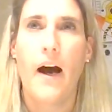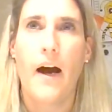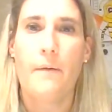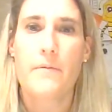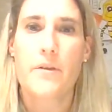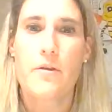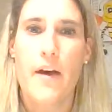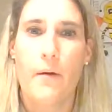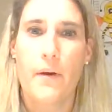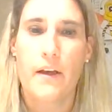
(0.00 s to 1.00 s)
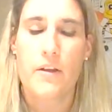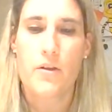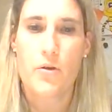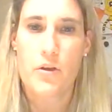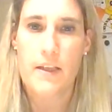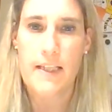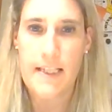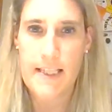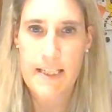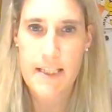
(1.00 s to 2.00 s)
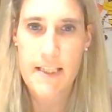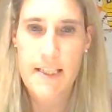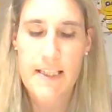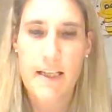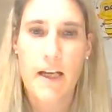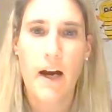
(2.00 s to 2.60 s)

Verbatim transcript: um, so that we can socially distance.